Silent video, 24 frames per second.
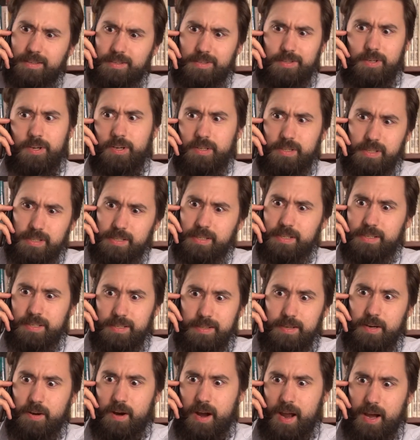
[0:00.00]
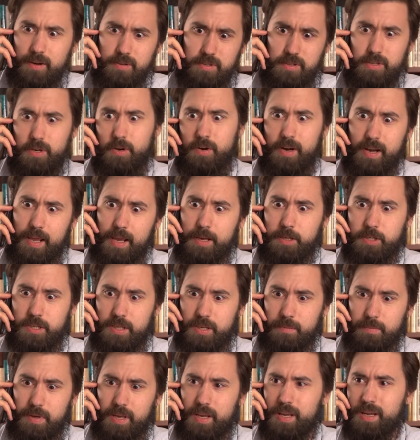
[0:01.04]
sir, this isn't your house. You're at
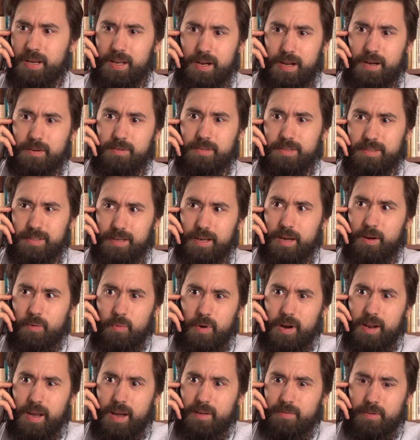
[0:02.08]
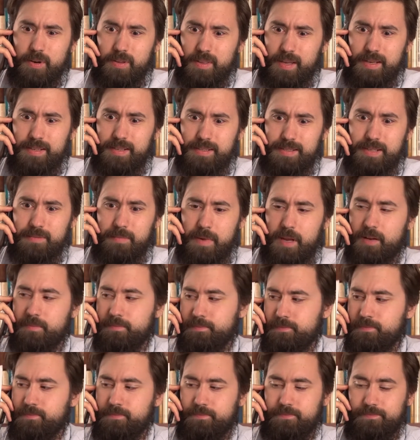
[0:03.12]
HEB. And I was like, whatever, that doesn't matter.
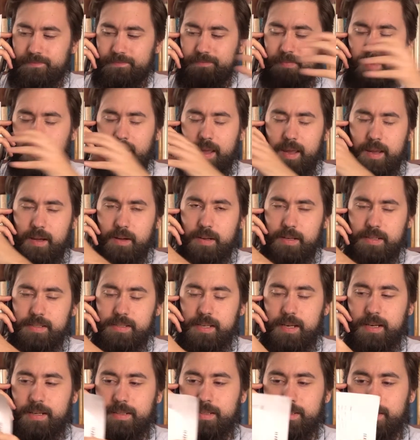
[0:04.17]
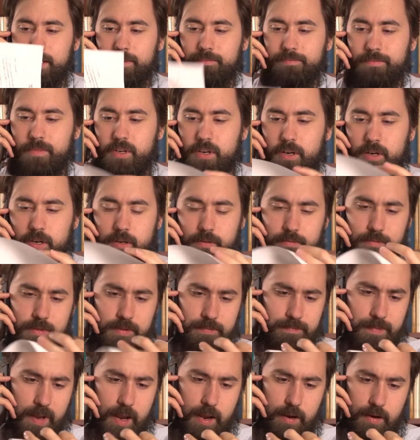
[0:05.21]
Hang on a second, some nerd's
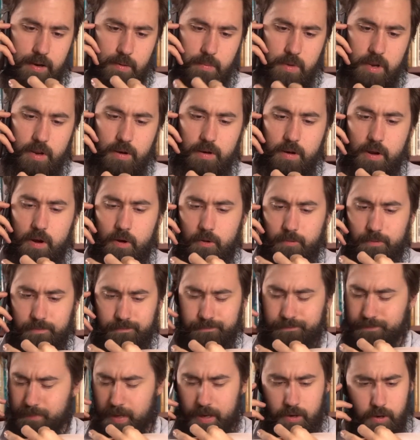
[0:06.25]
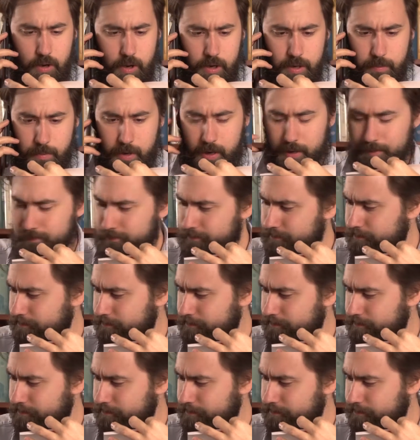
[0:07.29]
handing me a note. I'll call you back.